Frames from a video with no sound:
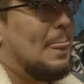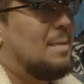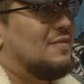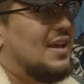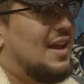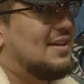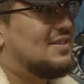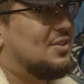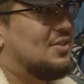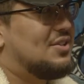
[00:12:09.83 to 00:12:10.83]
yeah, it's
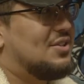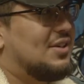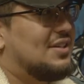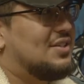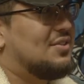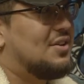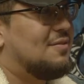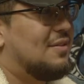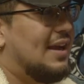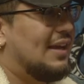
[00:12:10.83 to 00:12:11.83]
still nerve
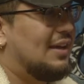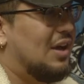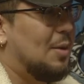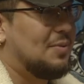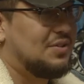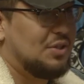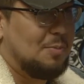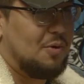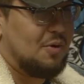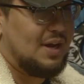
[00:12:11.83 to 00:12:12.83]
wracking up until the
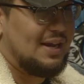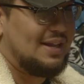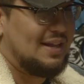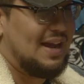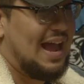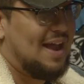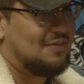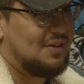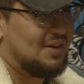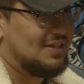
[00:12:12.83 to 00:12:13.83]
point, and then
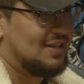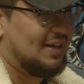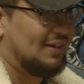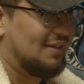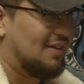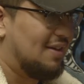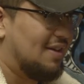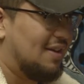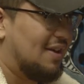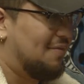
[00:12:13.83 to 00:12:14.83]
after, it's like,
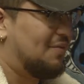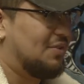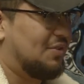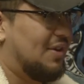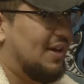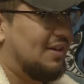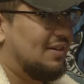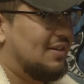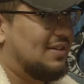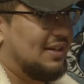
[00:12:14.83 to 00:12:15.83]
it feels great.
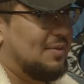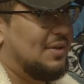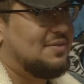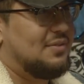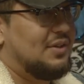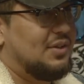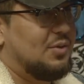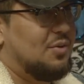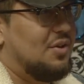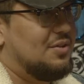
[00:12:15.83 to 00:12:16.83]
It's like the best feeling in the
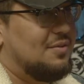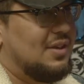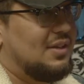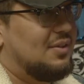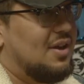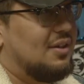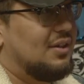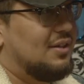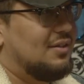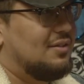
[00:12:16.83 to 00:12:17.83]
world. You feel like you've conquered